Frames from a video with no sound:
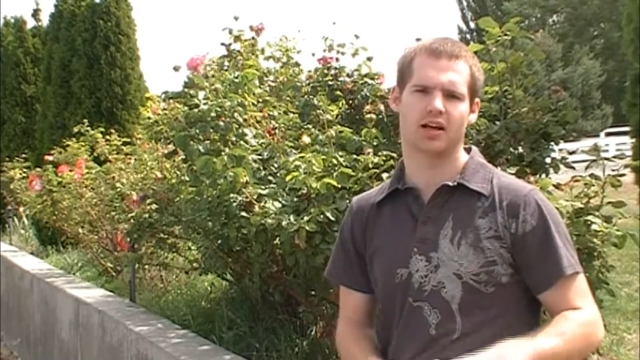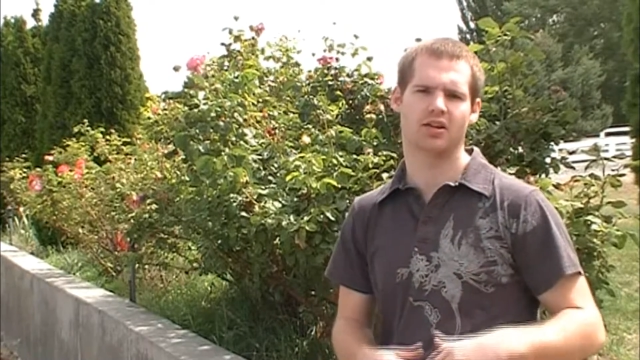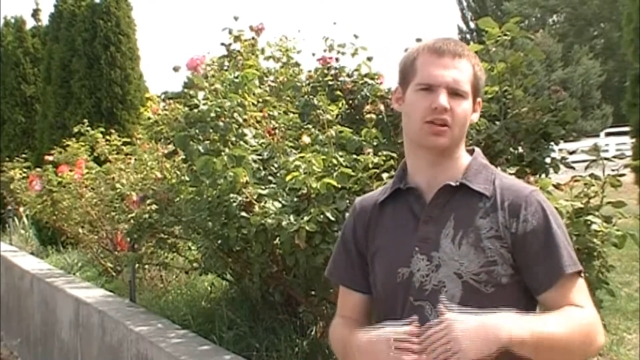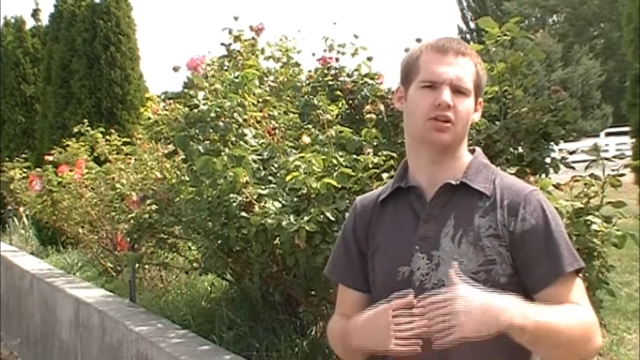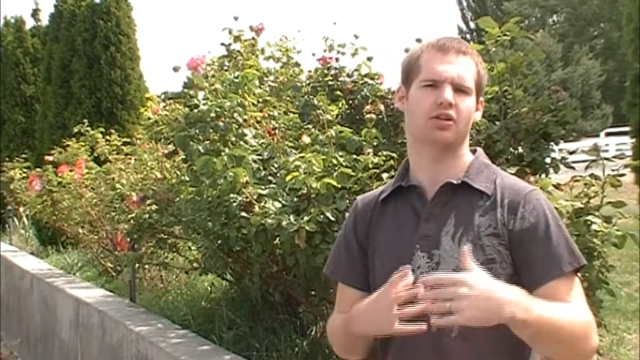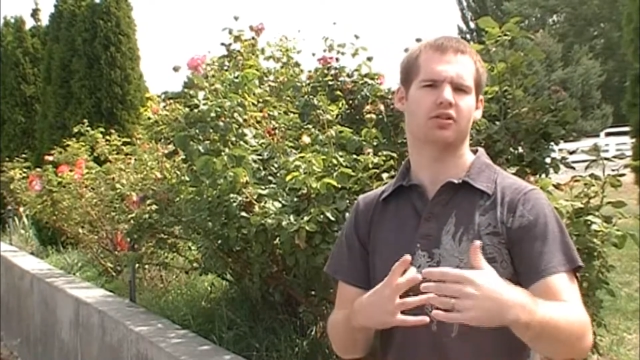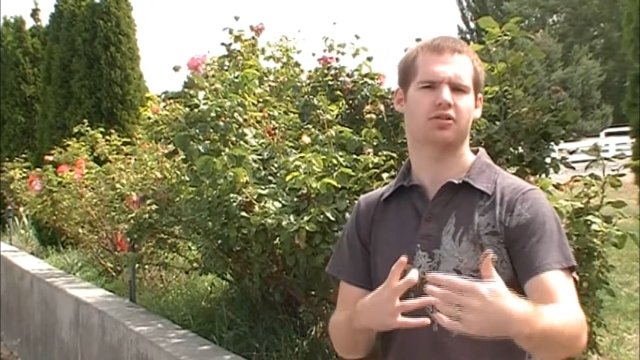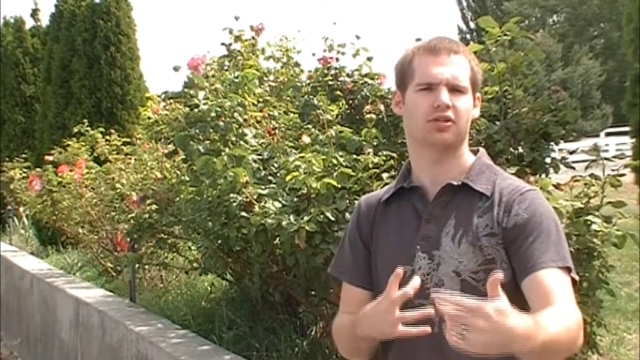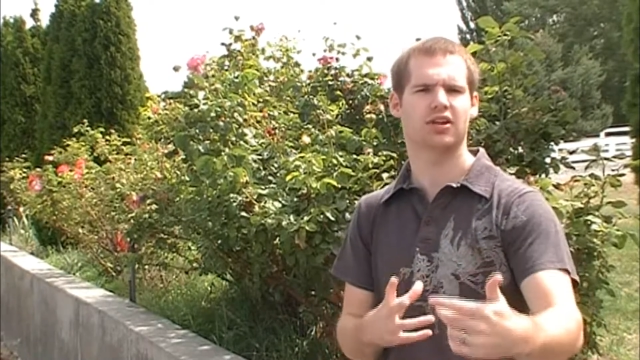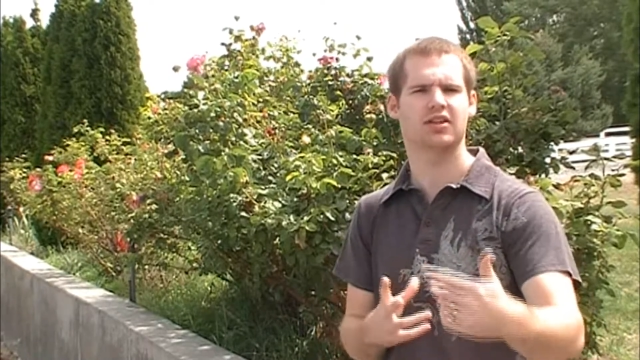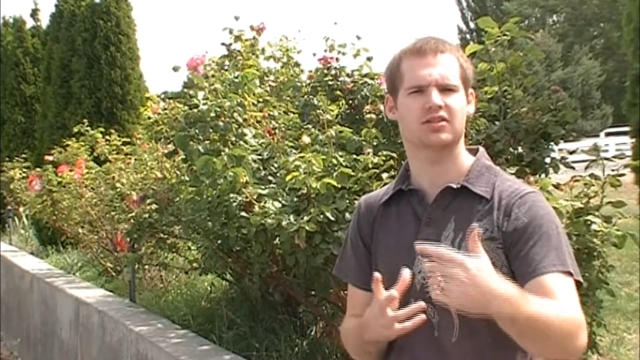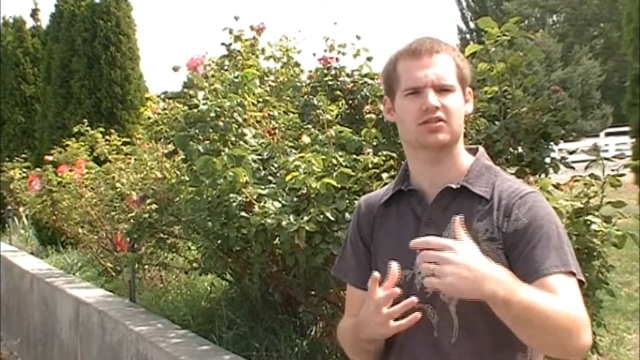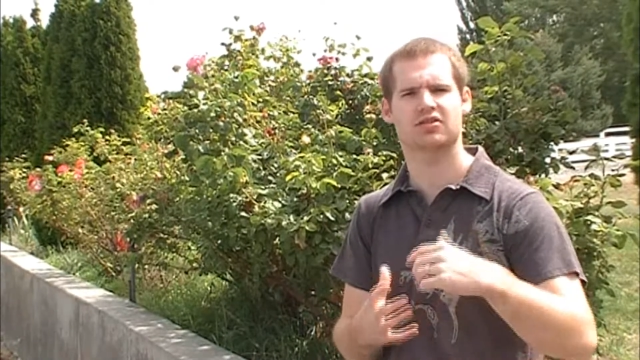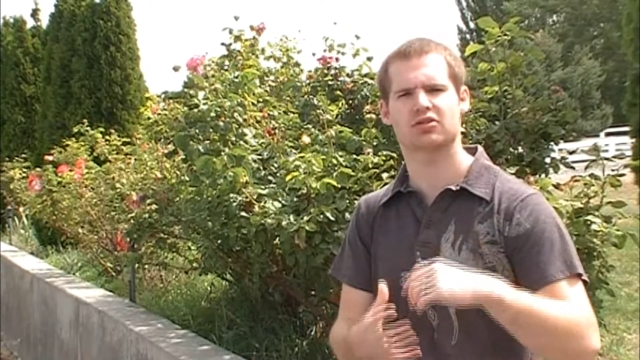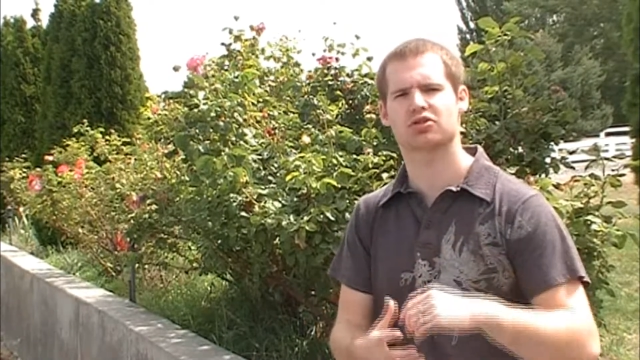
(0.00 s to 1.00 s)
And there are
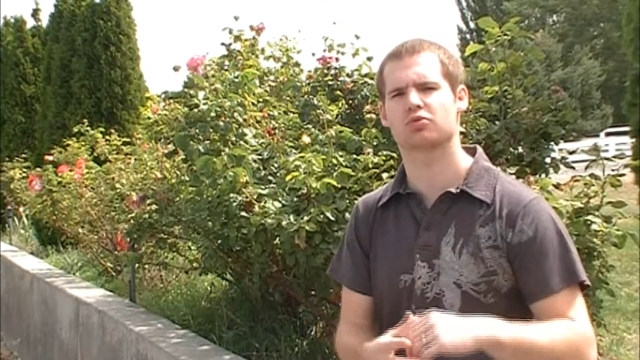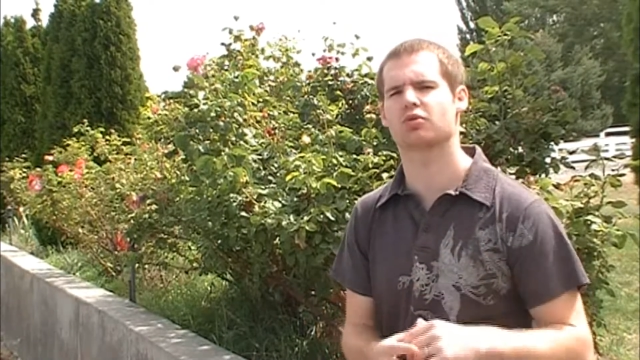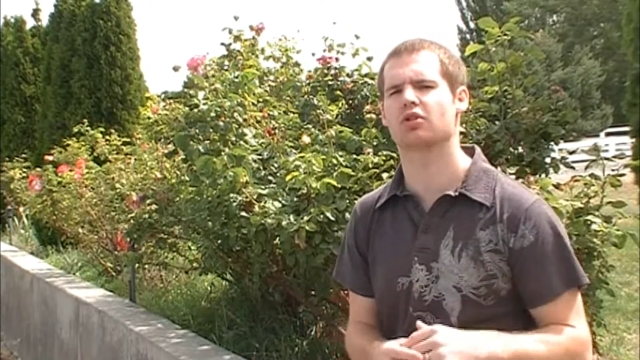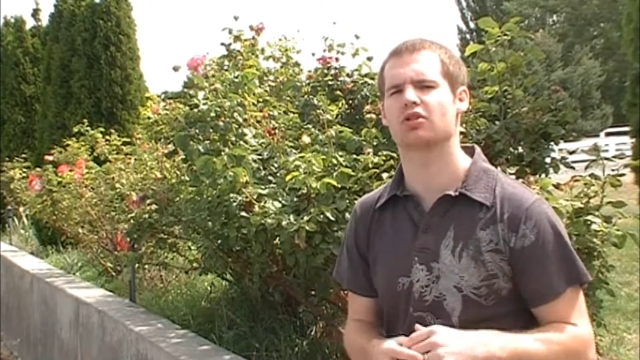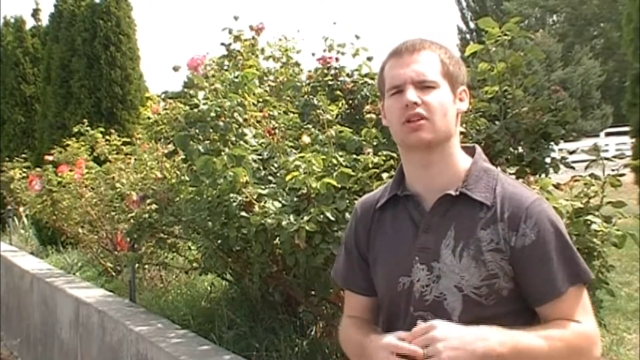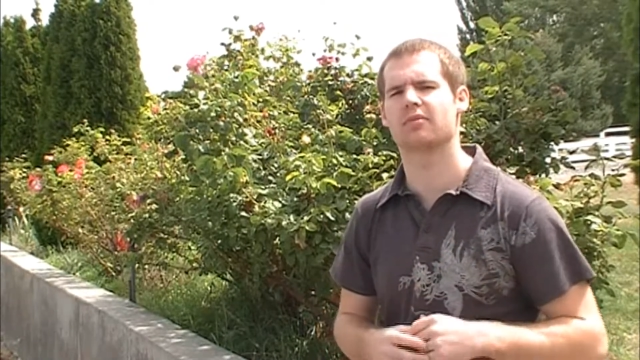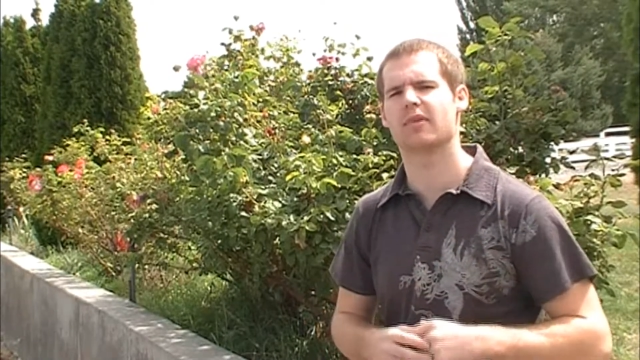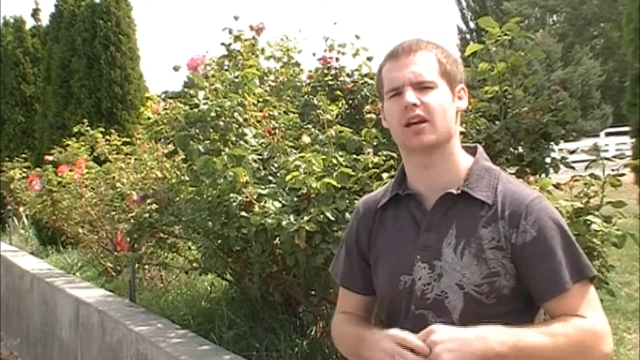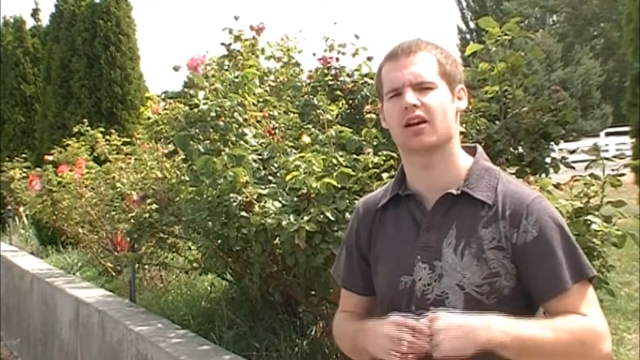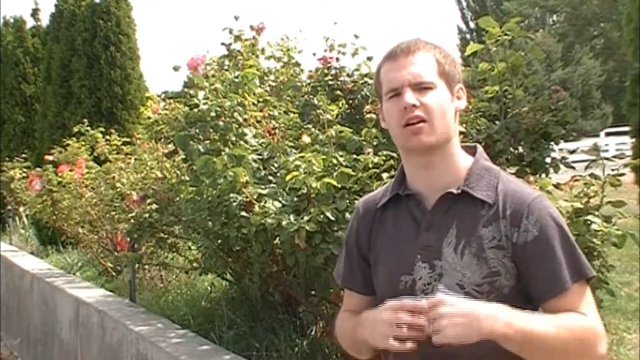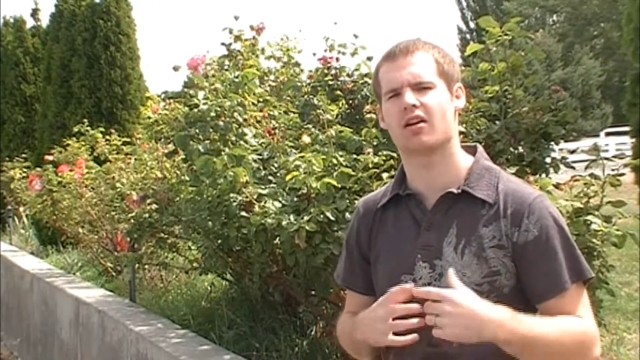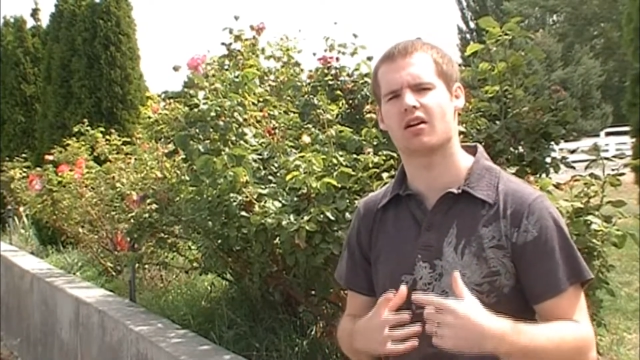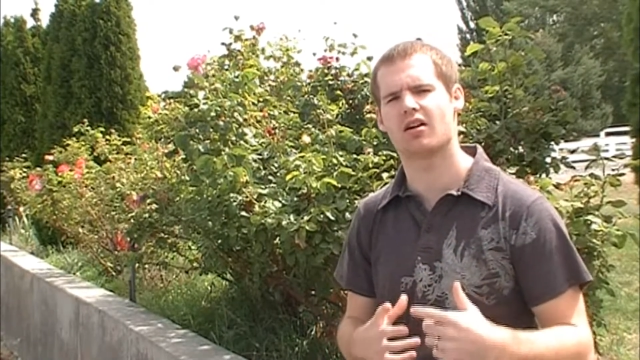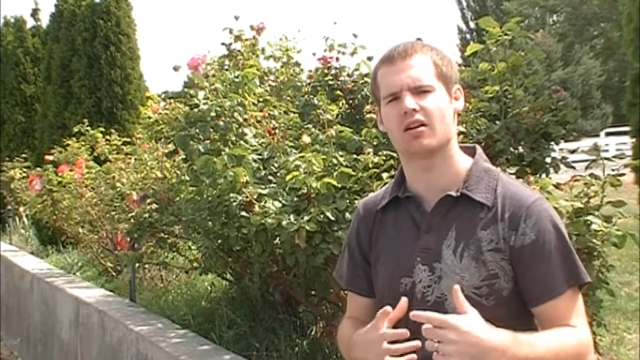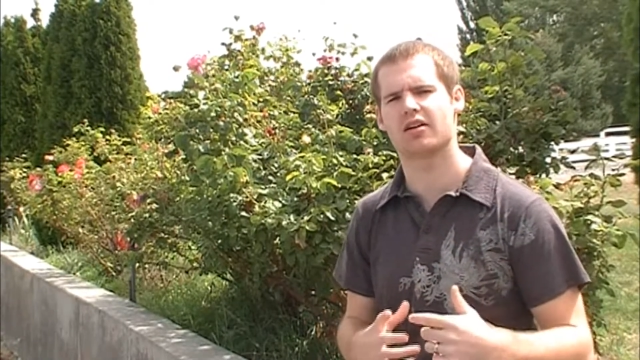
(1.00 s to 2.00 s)
things in this world that make
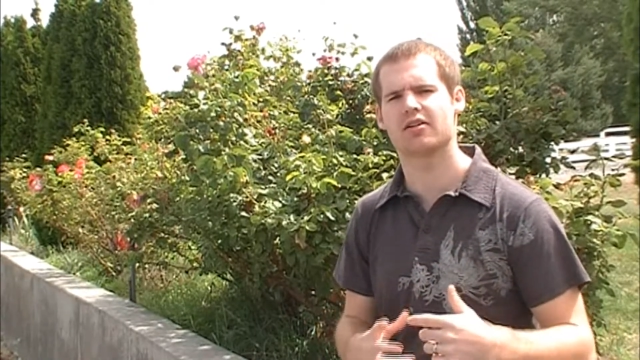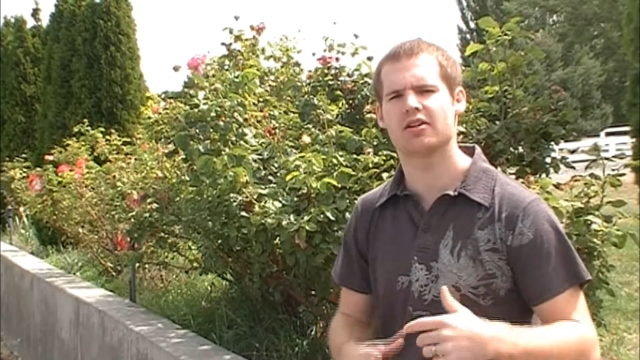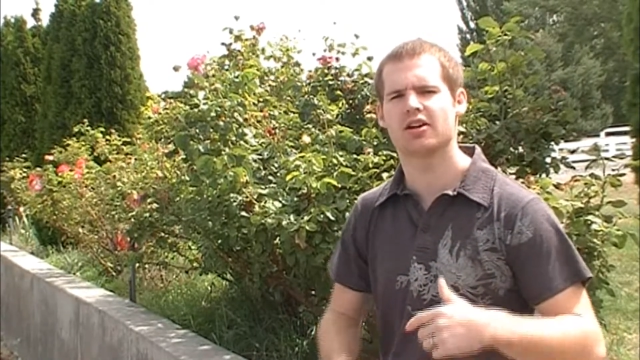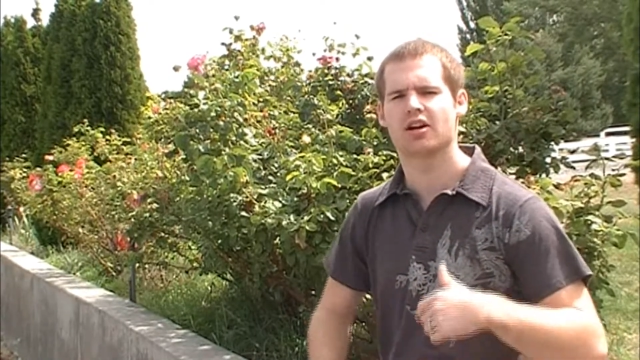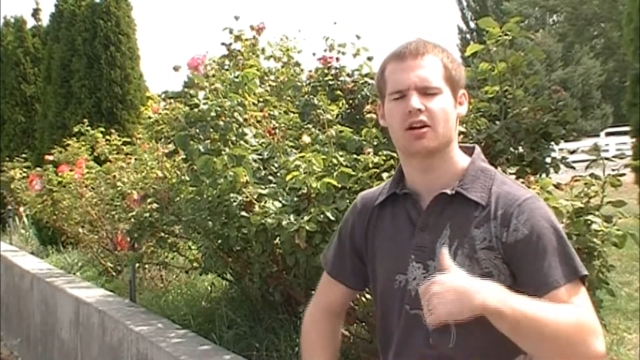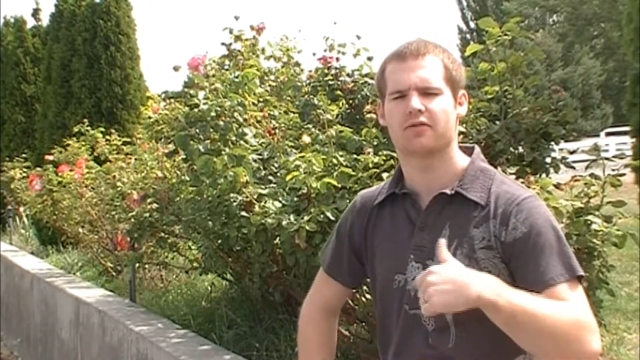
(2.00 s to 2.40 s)
it hard